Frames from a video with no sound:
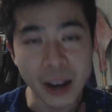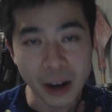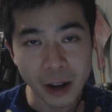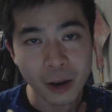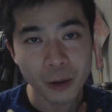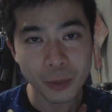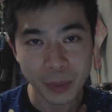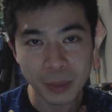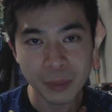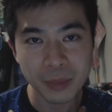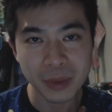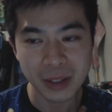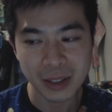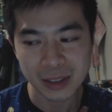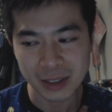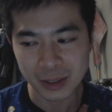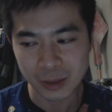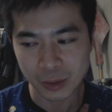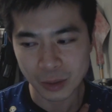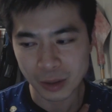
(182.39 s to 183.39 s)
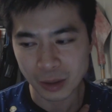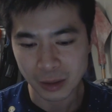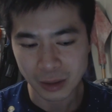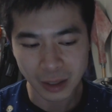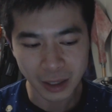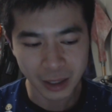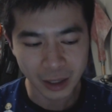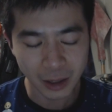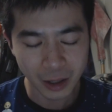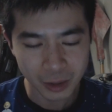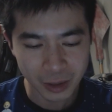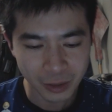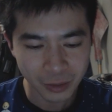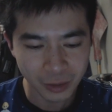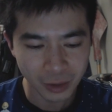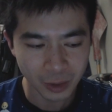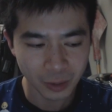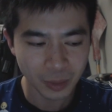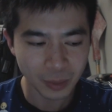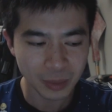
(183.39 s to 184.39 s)
And I remember this as well. Like I
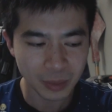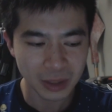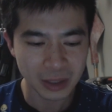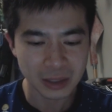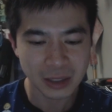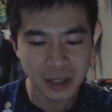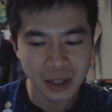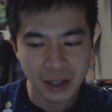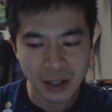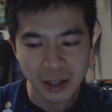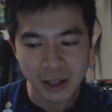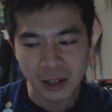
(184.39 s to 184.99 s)
definitely remember this.